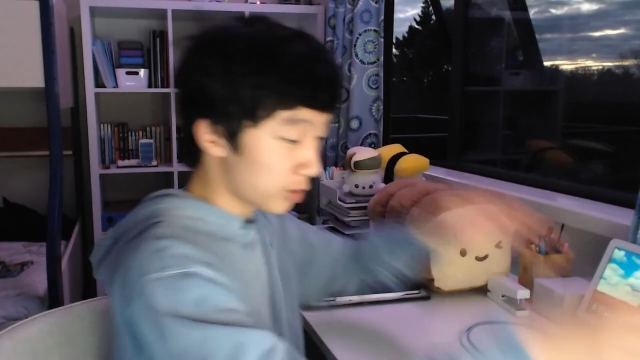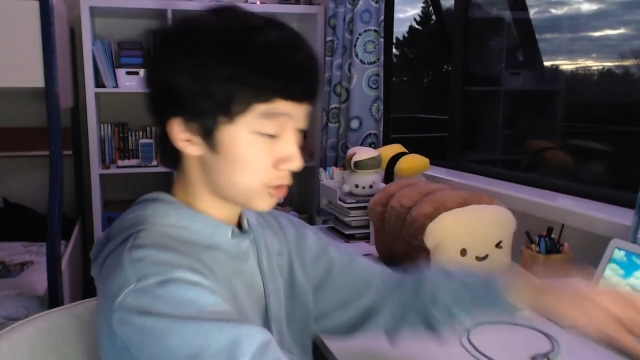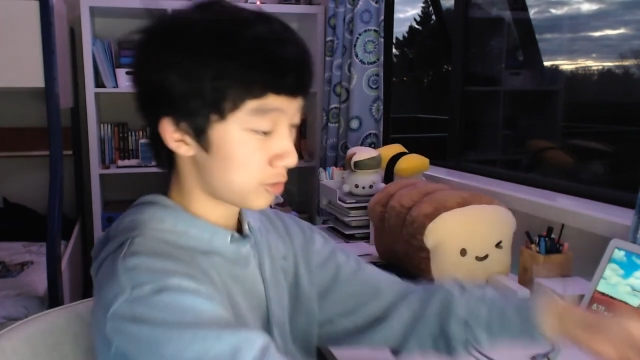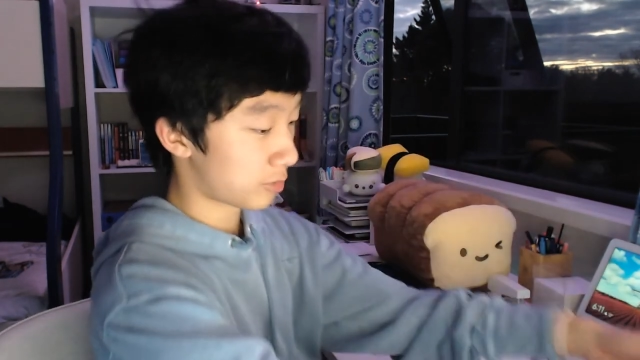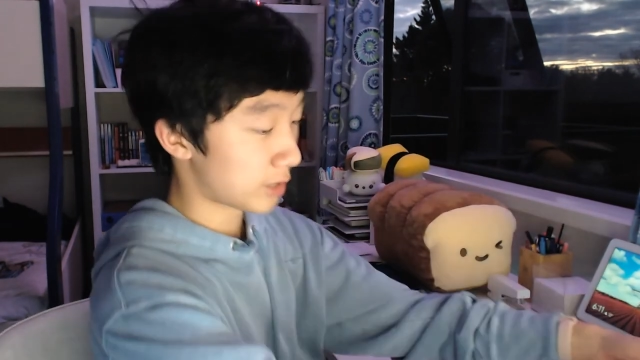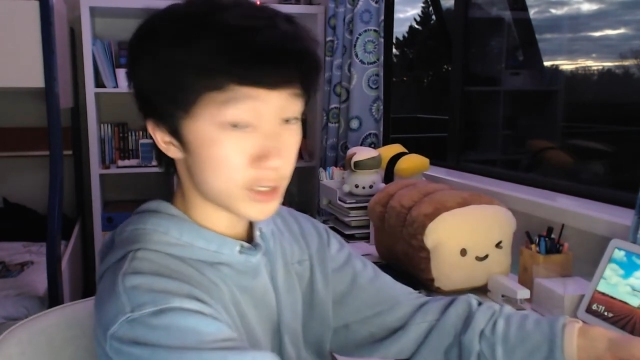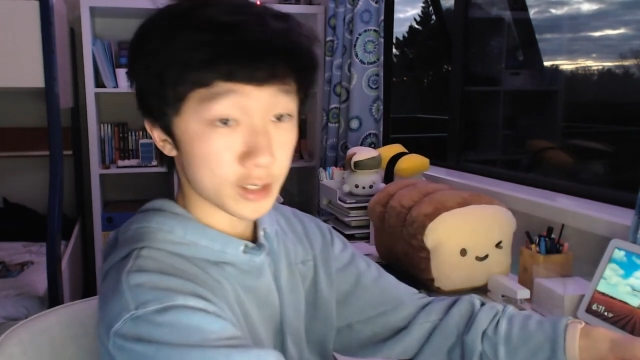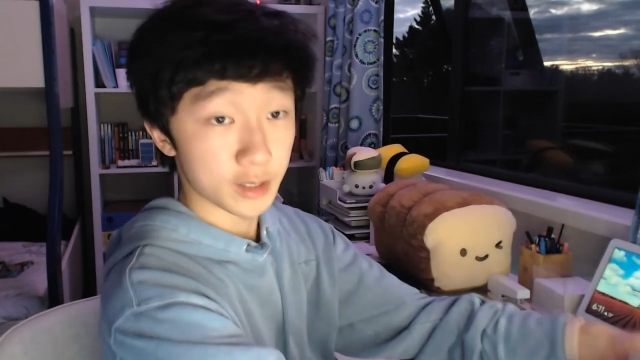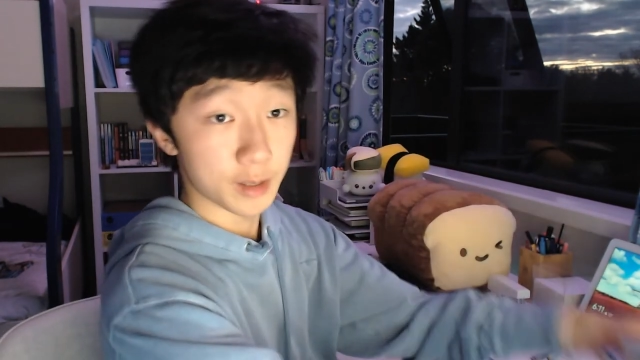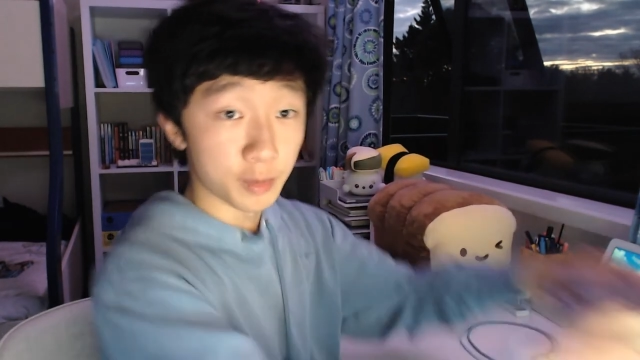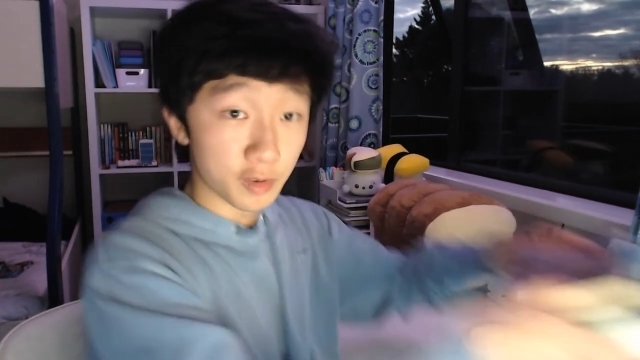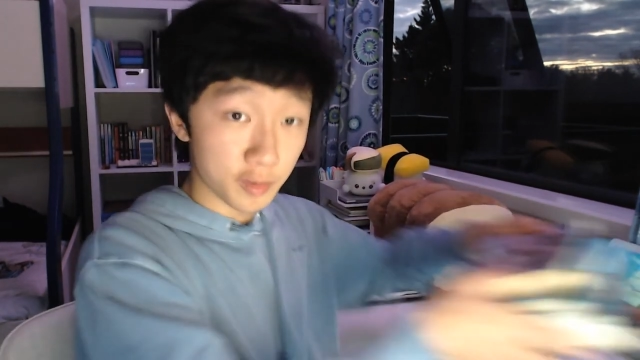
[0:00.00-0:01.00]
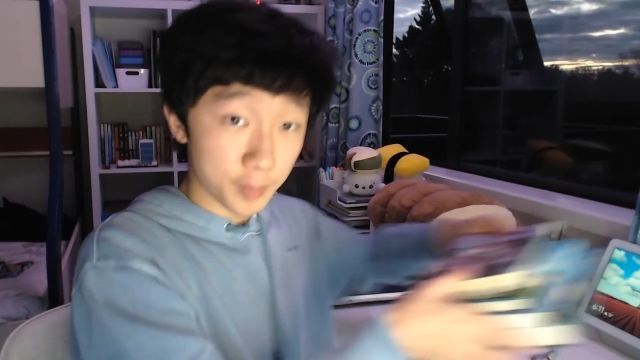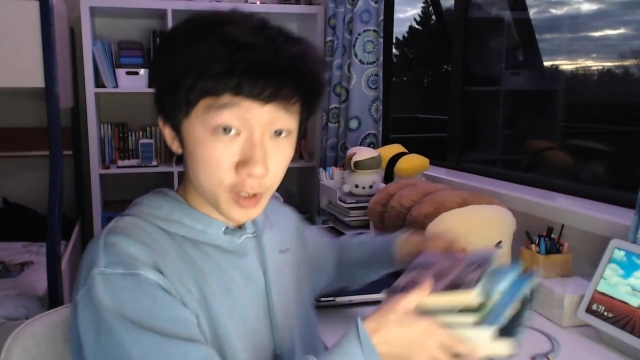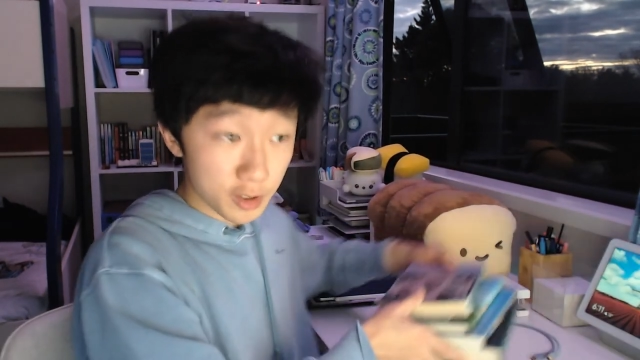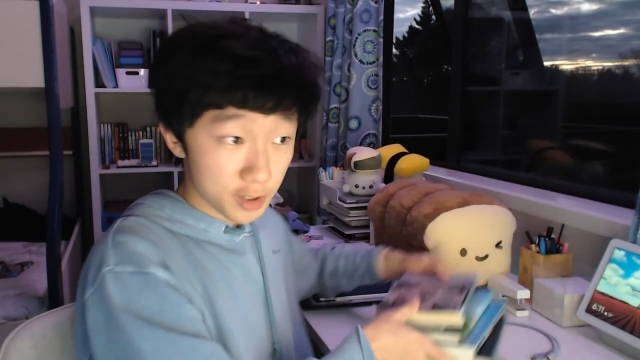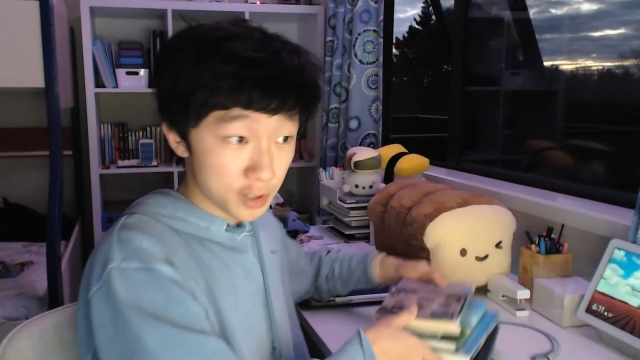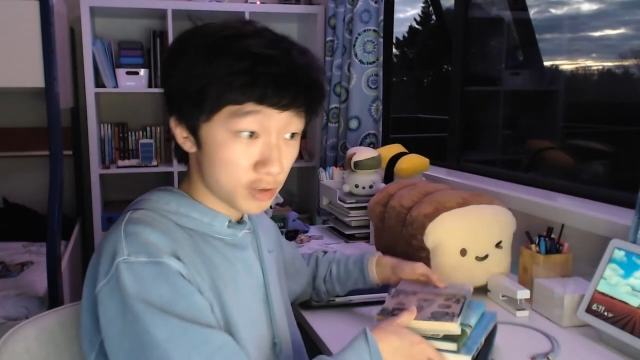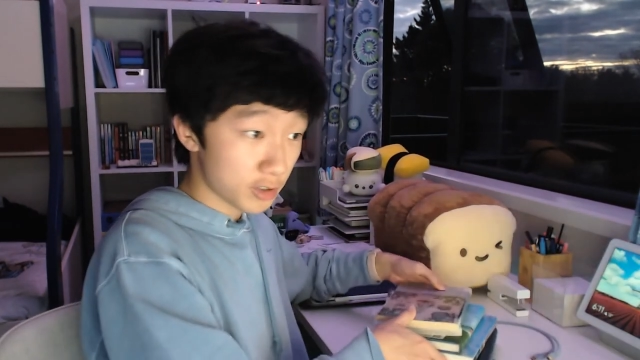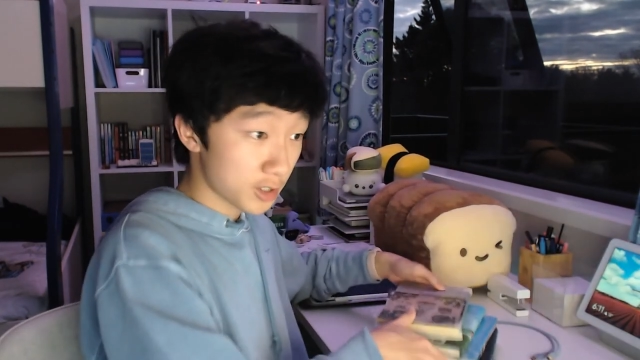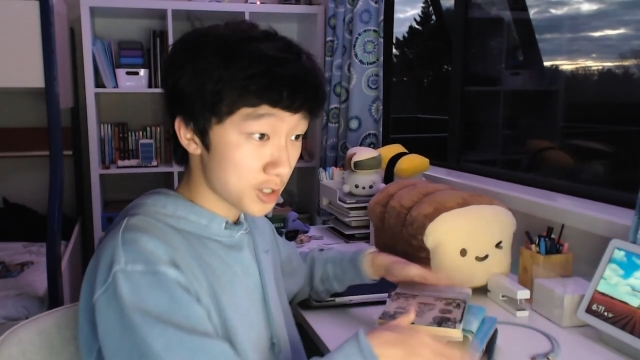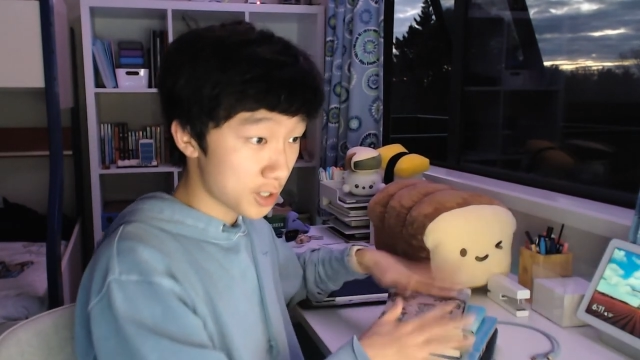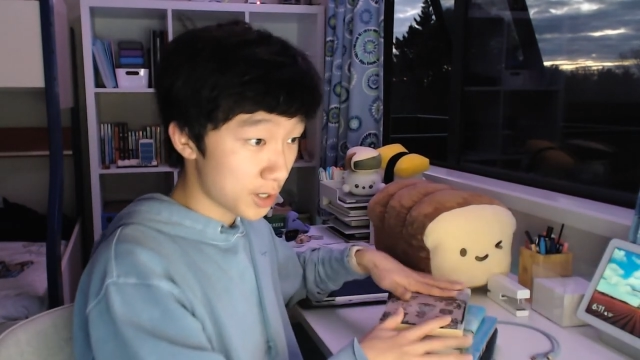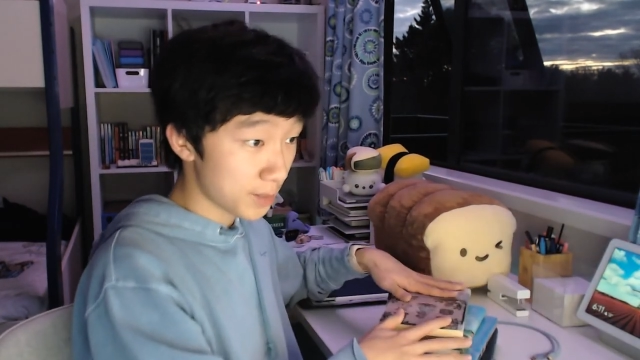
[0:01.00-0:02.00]
to read a number of books during this
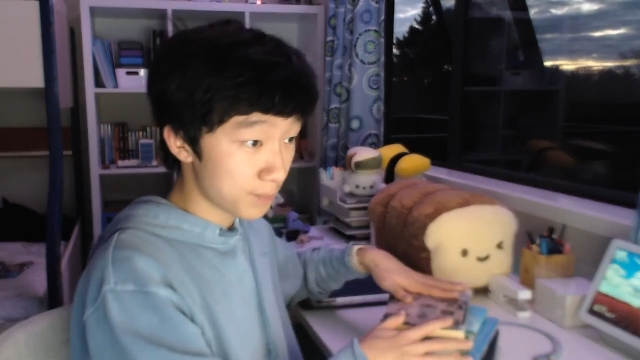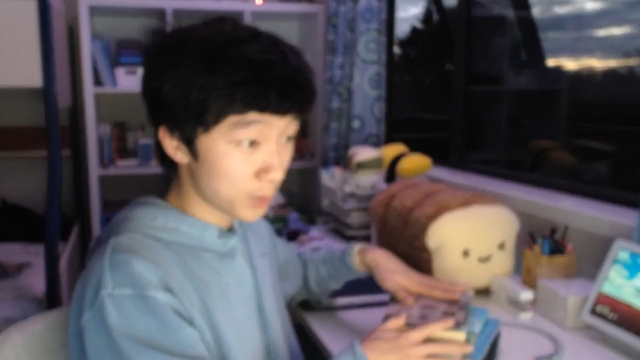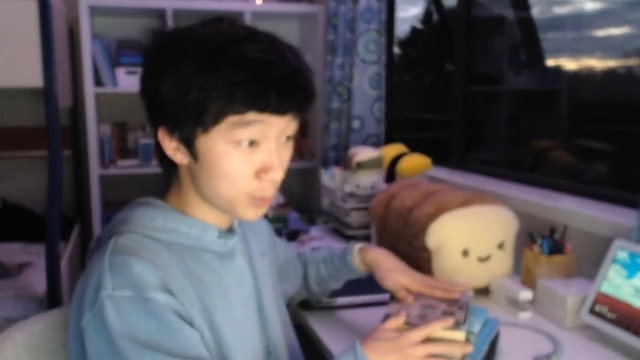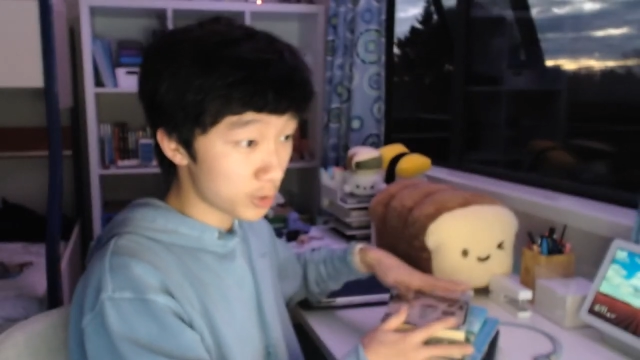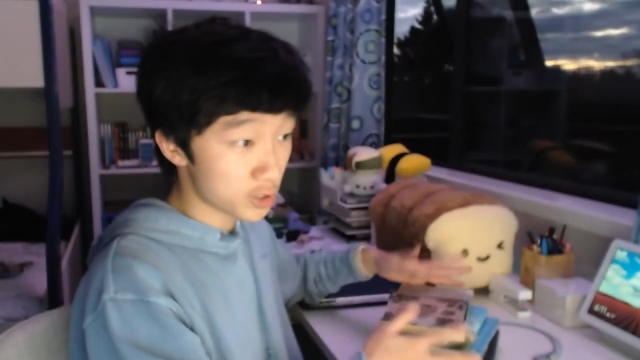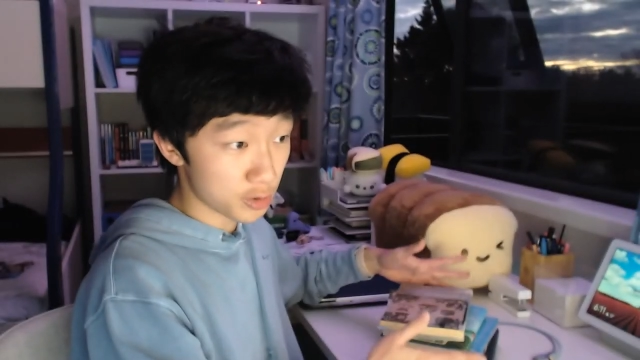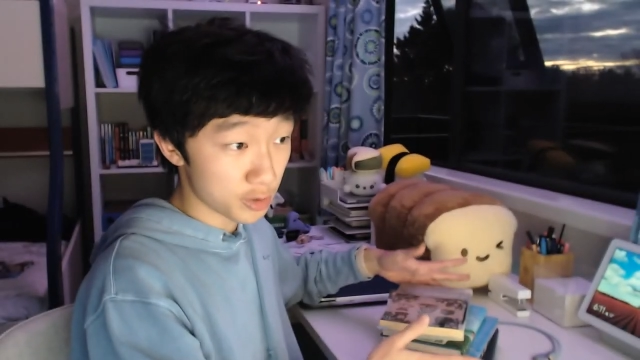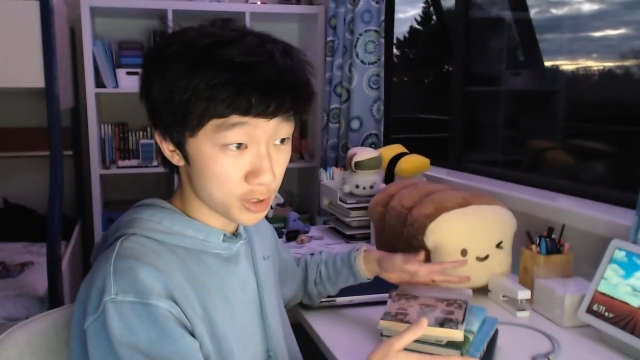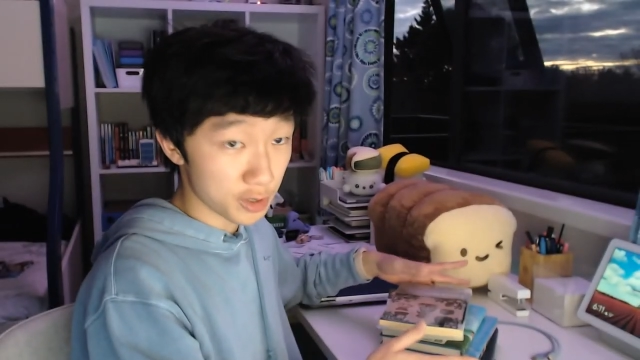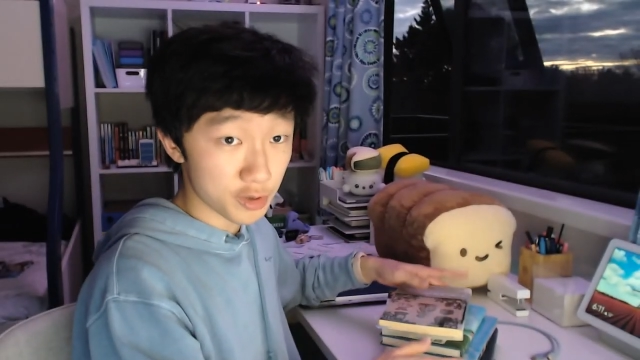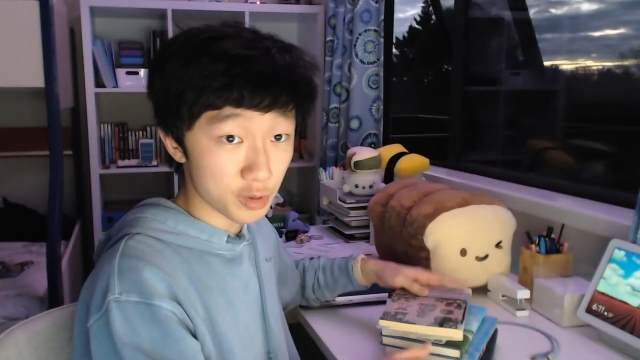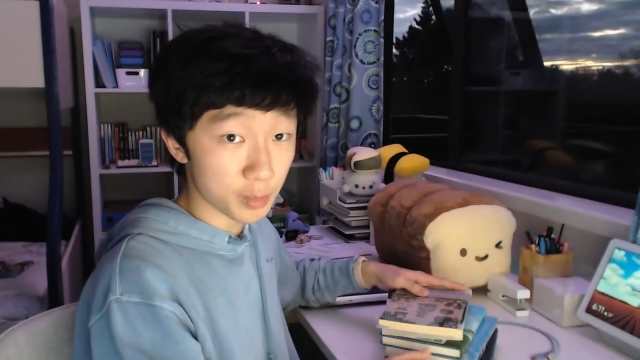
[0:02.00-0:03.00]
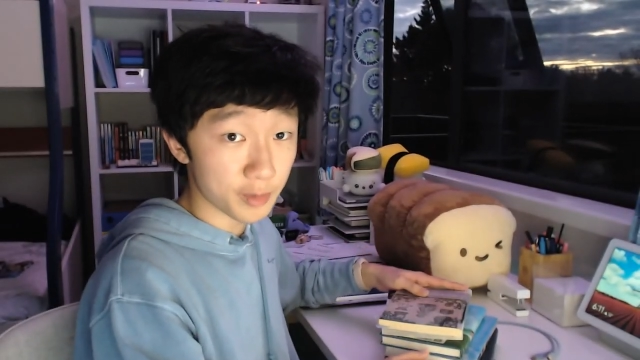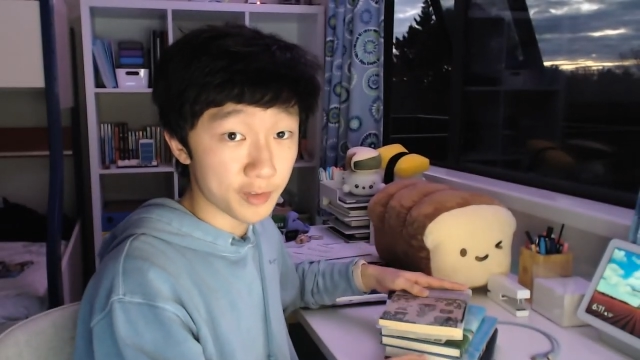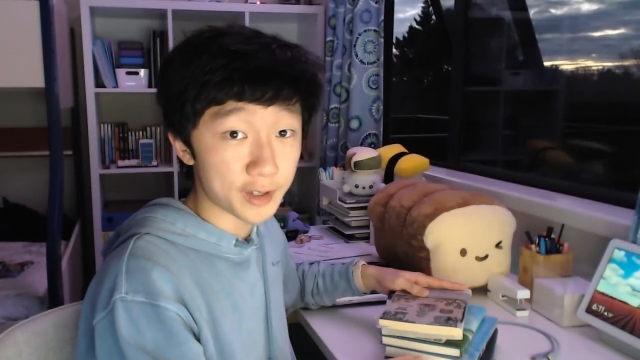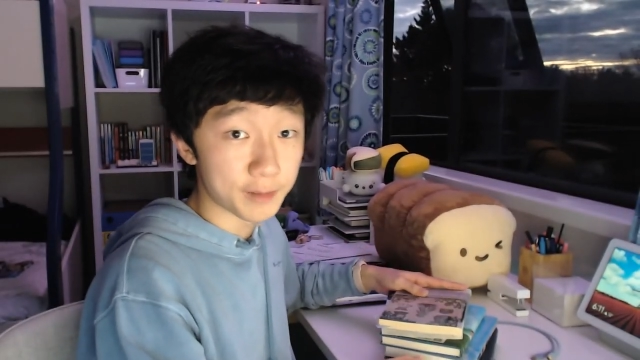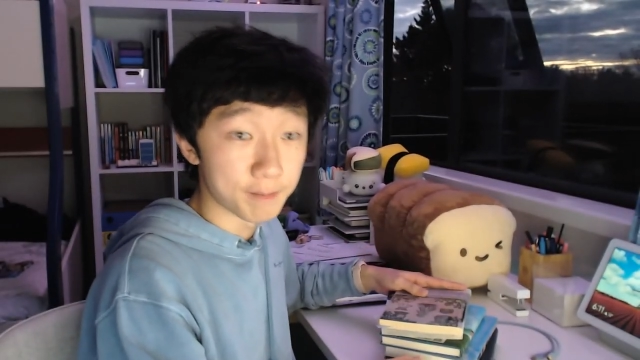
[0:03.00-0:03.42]
time, which is also super fun.